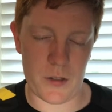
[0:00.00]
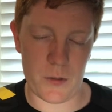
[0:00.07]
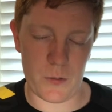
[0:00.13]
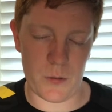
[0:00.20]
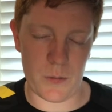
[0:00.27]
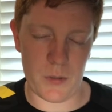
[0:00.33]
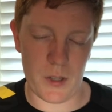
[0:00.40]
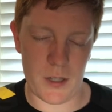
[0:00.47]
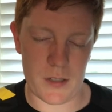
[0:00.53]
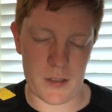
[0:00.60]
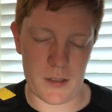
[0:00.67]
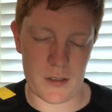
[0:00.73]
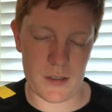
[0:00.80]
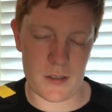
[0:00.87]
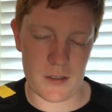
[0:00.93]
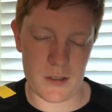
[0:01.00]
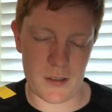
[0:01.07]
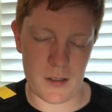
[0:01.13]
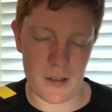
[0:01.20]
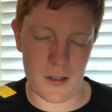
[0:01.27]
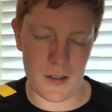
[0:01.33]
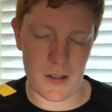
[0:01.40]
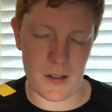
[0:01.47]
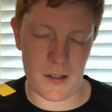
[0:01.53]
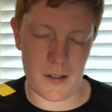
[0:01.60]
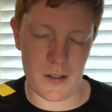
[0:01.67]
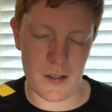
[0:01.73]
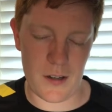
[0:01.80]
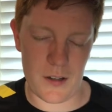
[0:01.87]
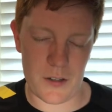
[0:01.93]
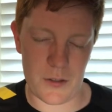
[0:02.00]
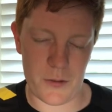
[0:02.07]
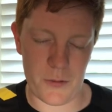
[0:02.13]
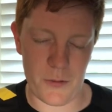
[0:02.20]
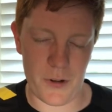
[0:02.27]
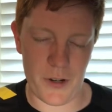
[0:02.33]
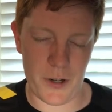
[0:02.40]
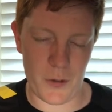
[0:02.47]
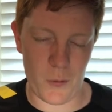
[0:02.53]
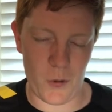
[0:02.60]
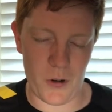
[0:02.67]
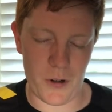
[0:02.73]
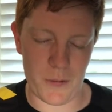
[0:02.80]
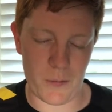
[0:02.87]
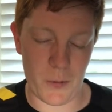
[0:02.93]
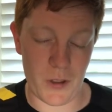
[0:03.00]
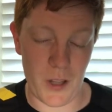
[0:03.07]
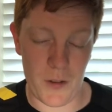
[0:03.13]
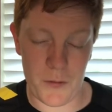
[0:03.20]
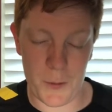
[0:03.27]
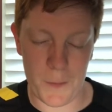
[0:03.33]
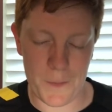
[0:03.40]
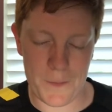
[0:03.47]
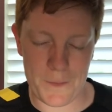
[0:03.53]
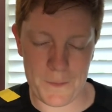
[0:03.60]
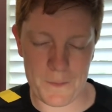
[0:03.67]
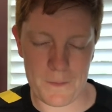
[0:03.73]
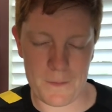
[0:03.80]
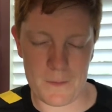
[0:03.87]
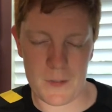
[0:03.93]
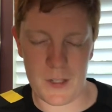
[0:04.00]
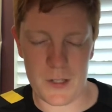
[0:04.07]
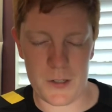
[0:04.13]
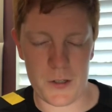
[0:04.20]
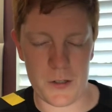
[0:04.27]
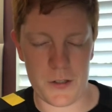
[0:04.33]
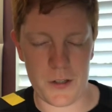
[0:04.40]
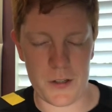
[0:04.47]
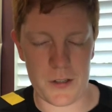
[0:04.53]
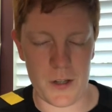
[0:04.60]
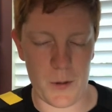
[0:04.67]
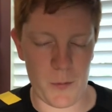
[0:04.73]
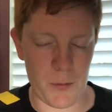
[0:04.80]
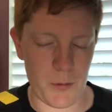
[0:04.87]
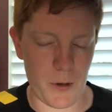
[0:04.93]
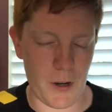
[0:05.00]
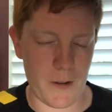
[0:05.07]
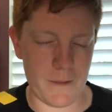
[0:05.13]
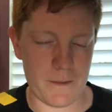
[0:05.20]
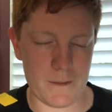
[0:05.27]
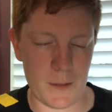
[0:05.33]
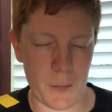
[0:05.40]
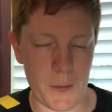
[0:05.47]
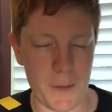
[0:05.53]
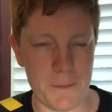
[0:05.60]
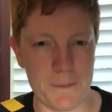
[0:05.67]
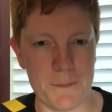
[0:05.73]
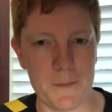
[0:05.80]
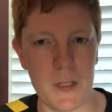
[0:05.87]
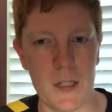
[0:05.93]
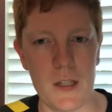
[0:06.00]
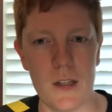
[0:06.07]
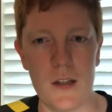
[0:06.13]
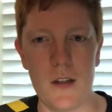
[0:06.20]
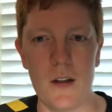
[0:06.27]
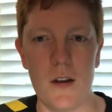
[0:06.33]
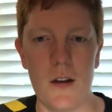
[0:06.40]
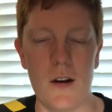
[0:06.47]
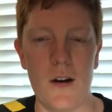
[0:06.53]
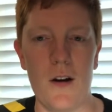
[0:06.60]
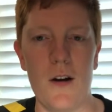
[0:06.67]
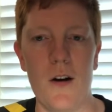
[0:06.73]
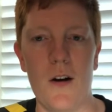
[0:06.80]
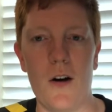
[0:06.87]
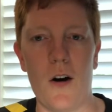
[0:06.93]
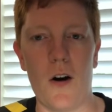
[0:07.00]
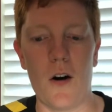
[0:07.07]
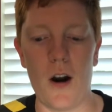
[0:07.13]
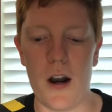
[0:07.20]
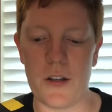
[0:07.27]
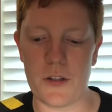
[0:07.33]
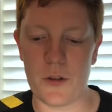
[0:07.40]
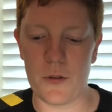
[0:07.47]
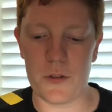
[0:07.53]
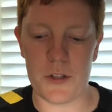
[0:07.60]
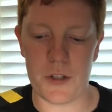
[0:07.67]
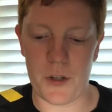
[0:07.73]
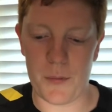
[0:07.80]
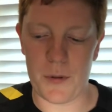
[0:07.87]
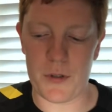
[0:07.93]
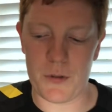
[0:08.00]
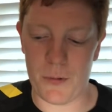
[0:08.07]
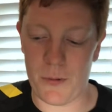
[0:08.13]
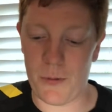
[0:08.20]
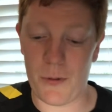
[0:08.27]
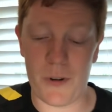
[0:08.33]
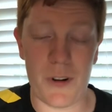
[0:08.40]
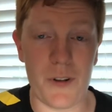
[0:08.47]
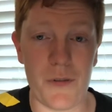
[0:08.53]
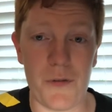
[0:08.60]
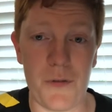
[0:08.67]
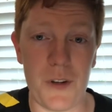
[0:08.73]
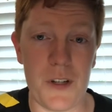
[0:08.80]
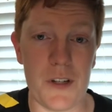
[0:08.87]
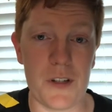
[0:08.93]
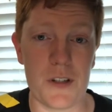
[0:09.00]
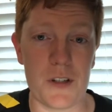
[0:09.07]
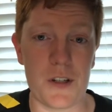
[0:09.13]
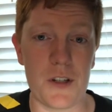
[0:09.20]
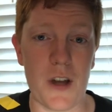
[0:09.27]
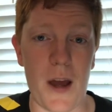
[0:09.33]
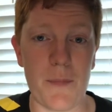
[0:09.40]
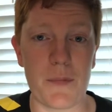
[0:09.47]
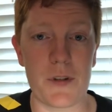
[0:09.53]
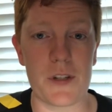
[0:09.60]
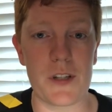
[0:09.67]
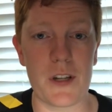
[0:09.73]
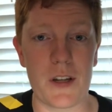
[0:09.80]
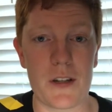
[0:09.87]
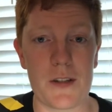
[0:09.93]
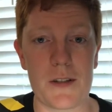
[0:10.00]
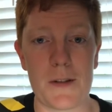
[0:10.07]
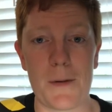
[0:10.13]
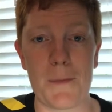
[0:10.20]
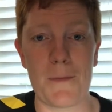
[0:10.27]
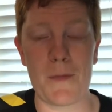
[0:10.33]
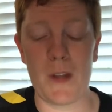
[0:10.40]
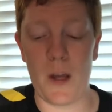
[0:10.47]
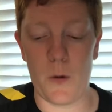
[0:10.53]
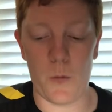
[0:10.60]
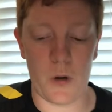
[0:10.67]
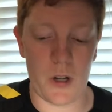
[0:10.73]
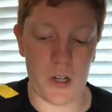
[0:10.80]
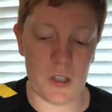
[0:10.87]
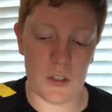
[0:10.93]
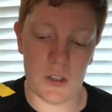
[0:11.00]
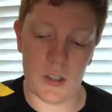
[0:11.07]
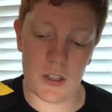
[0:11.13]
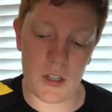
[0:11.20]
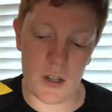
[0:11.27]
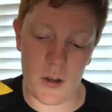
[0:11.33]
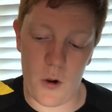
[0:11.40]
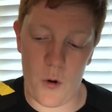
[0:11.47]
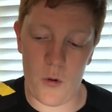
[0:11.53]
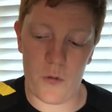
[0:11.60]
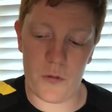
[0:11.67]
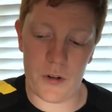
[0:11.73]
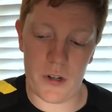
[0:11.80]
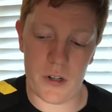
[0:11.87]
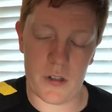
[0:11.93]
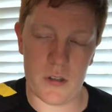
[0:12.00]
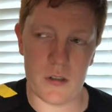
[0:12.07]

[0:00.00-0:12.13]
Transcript: you would bless us through reading your word. We love you. It's in your son's name we pray. Amen. All right, so let's jump into it. We're in Ephesians chapter 6, and we're going to look over